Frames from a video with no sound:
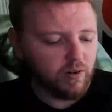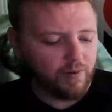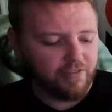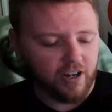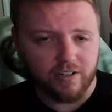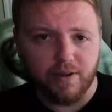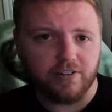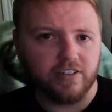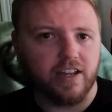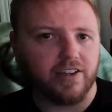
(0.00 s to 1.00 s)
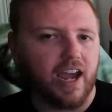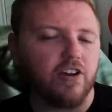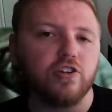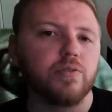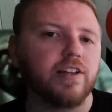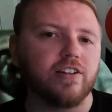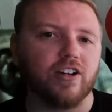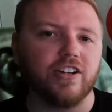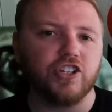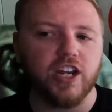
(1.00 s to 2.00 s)
we've talked about today. Like, how do you think they're
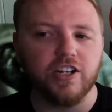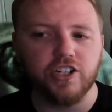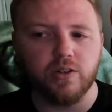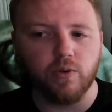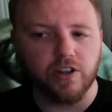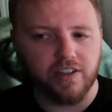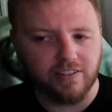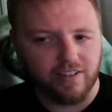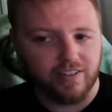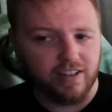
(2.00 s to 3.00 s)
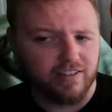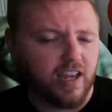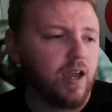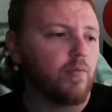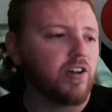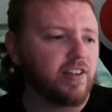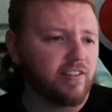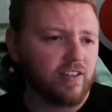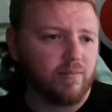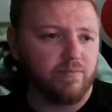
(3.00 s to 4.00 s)
going to change it? What do you think is going to stay the same? What do you think
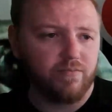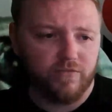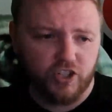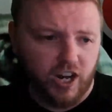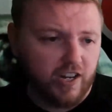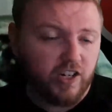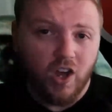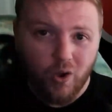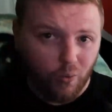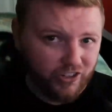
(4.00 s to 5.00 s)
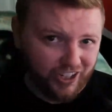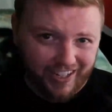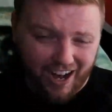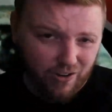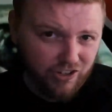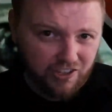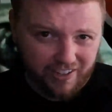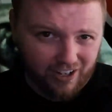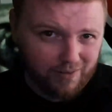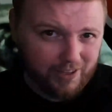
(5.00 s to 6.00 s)
is going to change? Which encounters do you
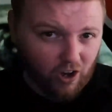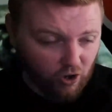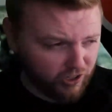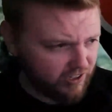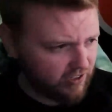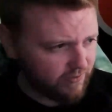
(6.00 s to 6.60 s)
think are going to be the hardest?